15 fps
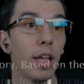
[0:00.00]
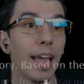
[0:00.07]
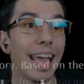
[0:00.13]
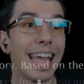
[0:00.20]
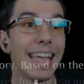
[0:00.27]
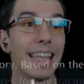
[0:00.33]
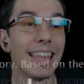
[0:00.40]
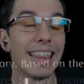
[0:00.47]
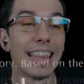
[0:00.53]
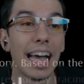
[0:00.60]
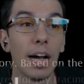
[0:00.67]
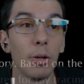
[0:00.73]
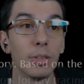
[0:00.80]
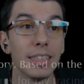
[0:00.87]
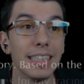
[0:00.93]

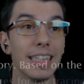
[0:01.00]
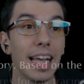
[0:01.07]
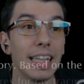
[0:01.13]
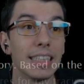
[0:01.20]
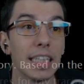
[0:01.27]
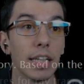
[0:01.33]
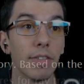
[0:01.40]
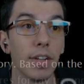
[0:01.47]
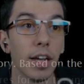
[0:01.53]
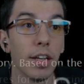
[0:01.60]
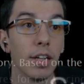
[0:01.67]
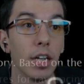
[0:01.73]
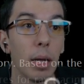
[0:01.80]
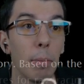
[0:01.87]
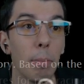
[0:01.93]

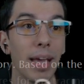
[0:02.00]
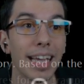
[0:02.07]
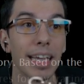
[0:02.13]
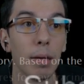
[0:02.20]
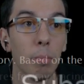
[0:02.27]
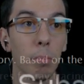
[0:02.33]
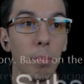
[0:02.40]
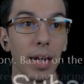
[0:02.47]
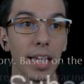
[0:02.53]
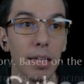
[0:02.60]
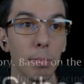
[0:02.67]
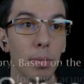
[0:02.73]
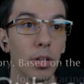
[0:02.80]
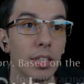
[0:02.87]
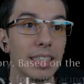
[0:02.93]
8,700 megabyte
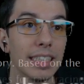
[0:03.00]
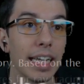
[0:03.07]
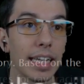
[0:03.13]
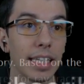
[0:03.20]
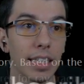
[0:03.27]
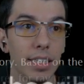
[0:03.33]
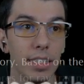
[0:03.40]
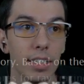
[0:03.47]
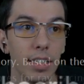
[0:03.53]
per second